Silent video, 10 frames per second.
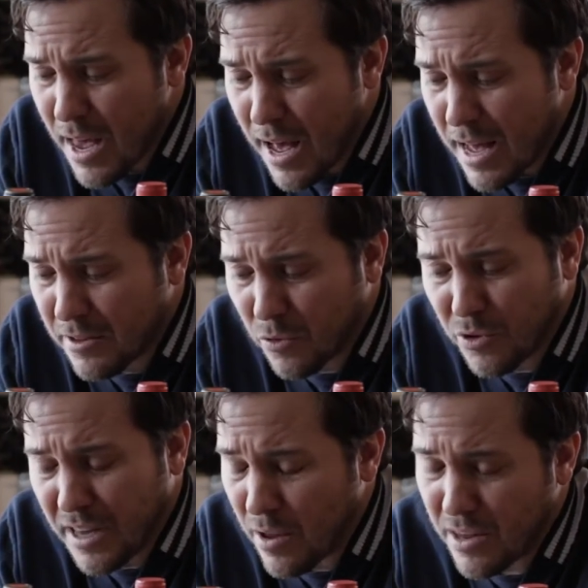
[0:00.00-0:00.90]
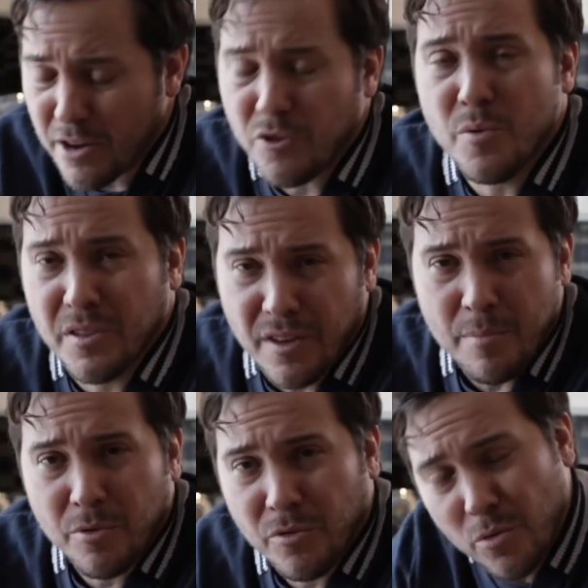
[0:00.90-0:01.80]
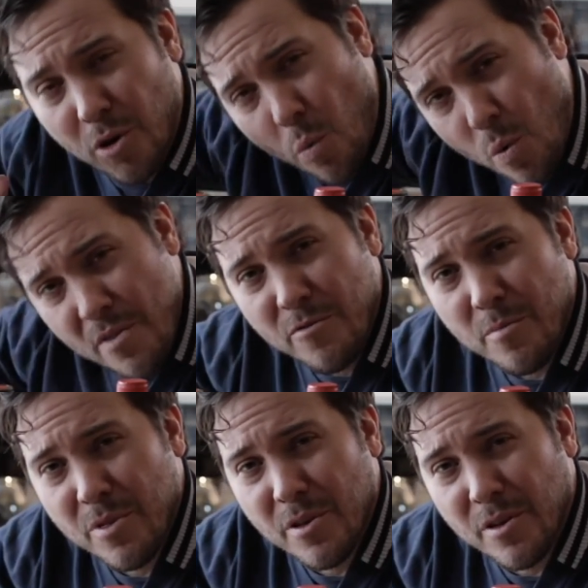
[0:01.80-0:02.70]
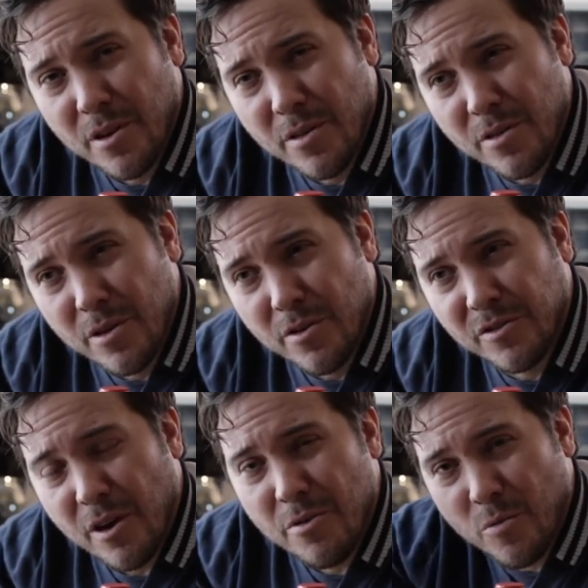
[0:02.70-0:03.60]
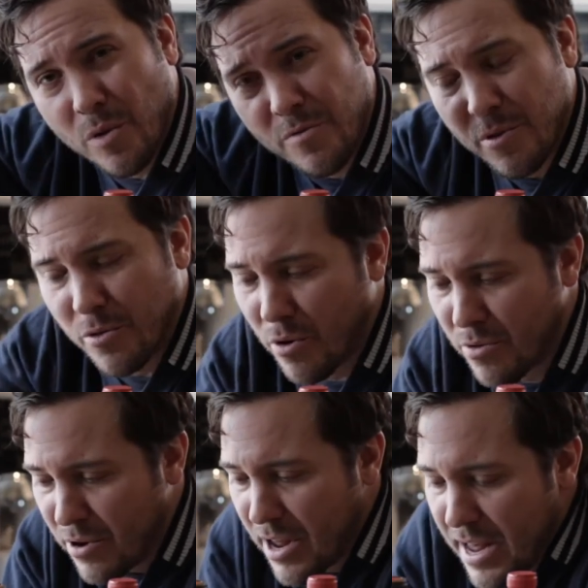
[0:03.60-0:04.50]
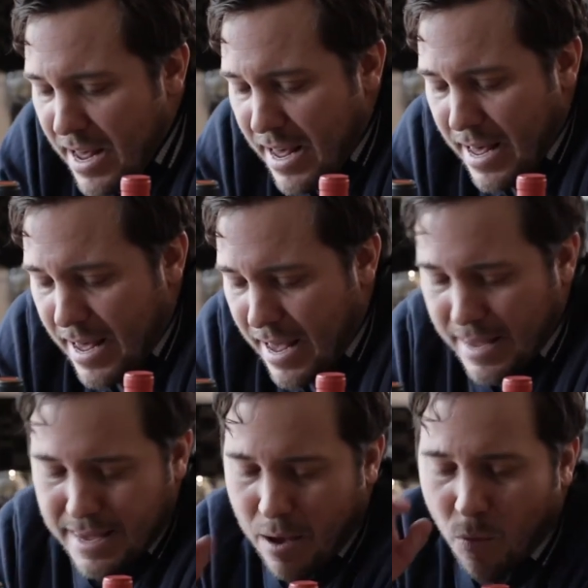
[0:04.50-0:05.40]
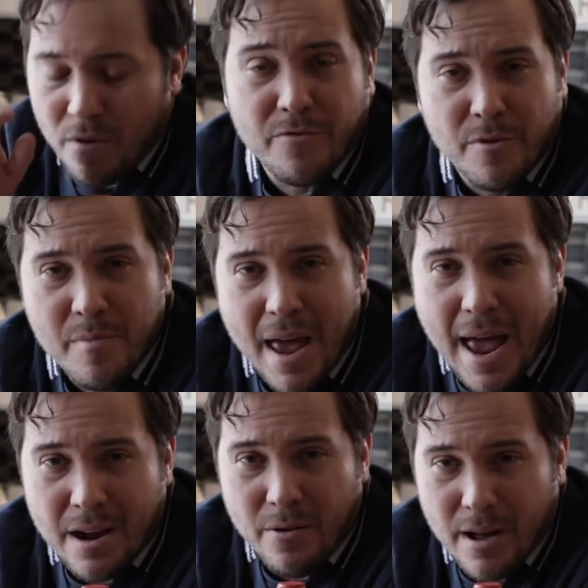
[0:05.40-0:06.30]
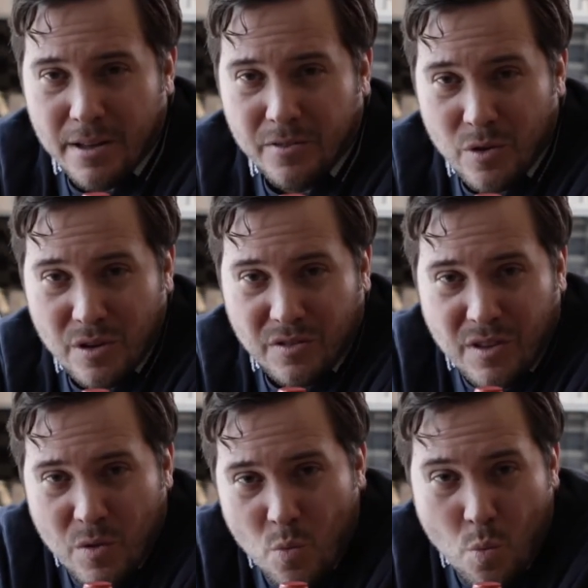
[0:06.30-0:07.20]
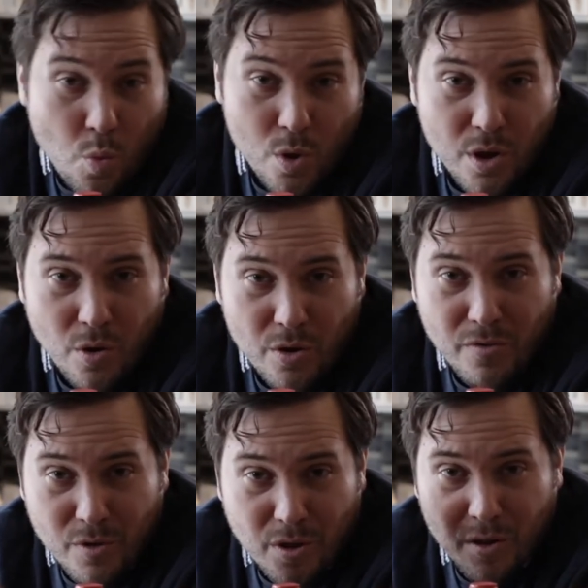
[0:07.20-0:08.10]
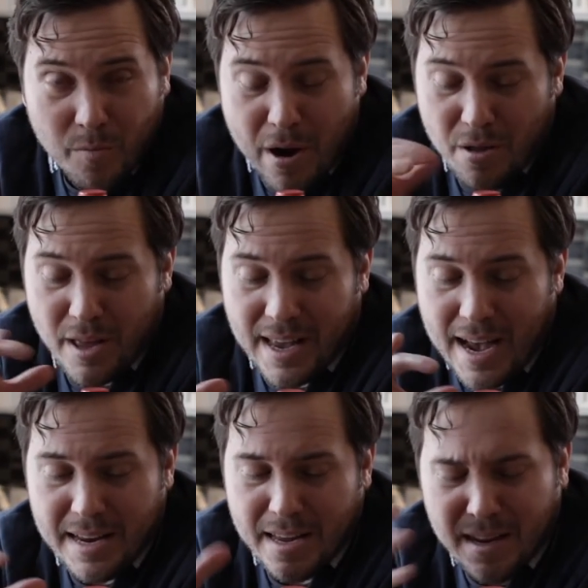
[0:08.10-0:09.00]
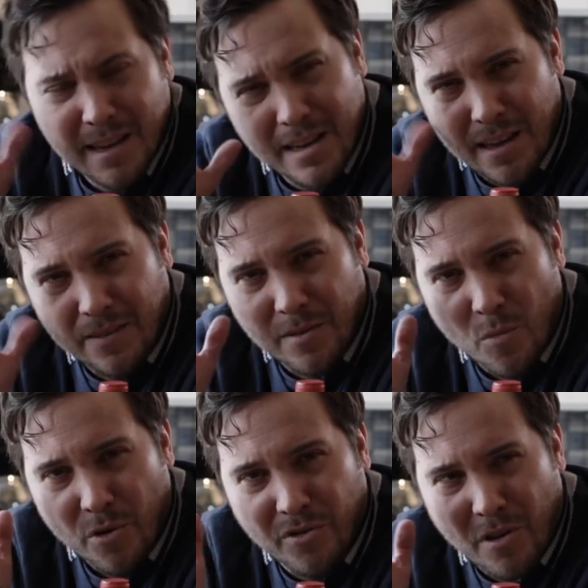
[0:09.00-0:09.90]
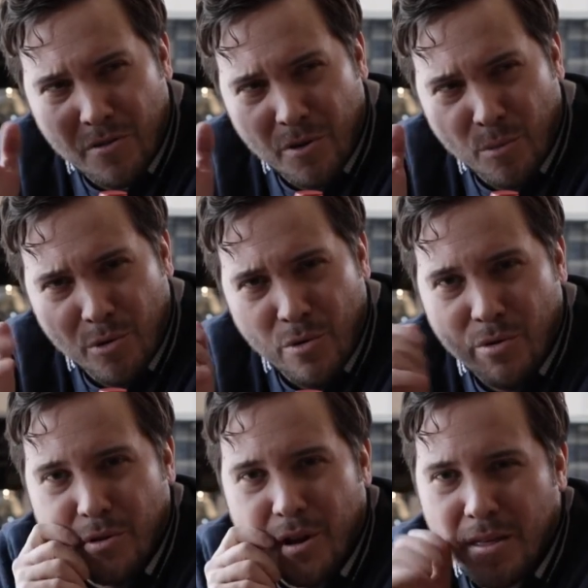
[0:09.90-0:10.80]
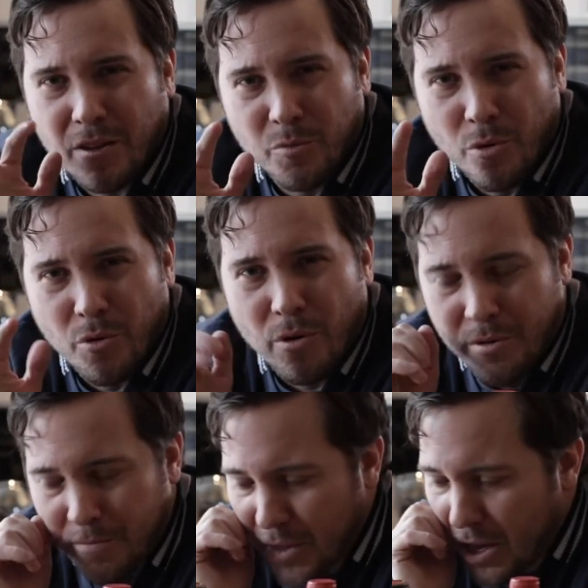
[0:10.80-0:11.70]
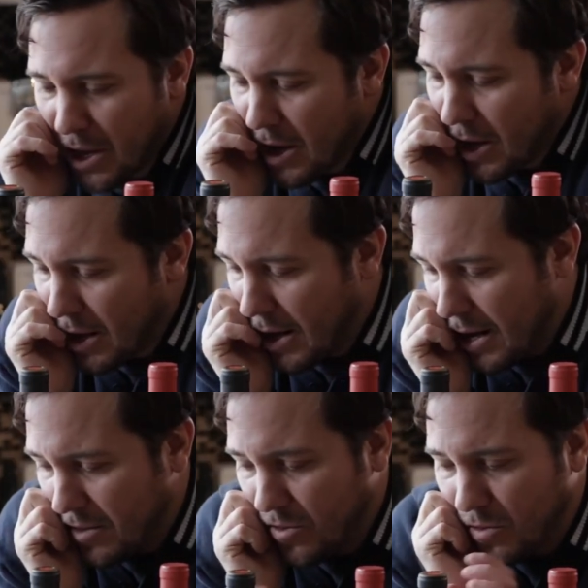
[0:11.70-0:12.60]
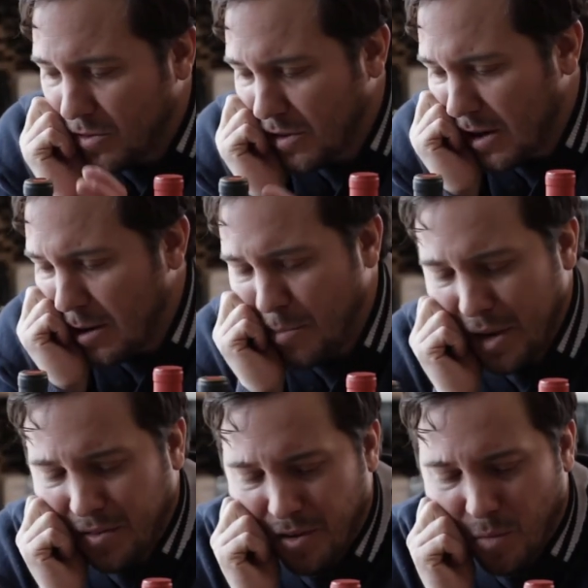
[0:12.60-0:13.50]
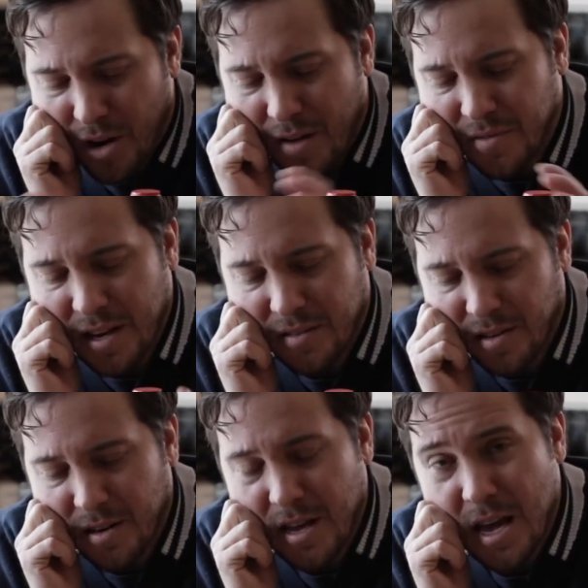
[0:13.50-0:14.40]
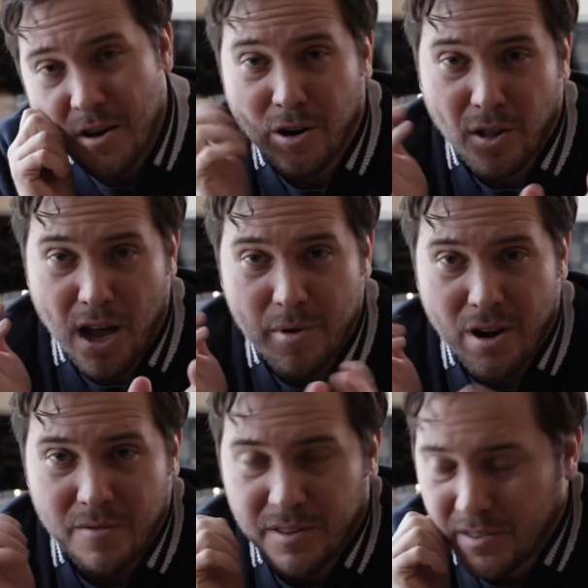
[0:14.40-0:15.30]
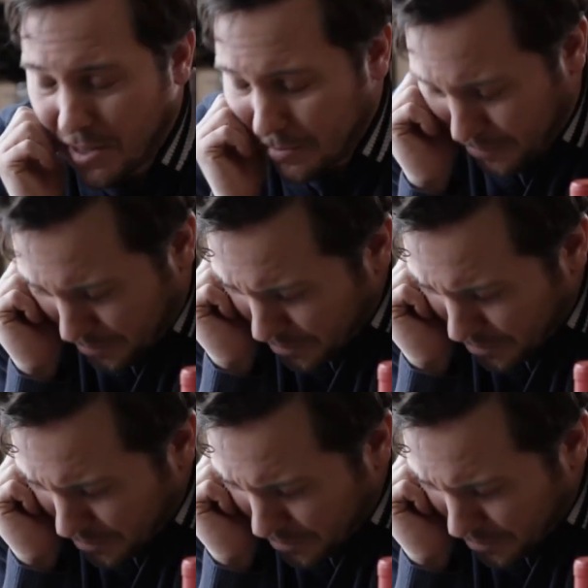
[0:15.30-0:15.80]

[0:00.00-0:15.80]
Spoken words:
So get two examples, one from the southern, one from the northern. get one from Niagara. So you see, you know, if you can compare like I did, is it more southern or more northern? I think it's more northern. Based on what I've tasted and our climate, obviously.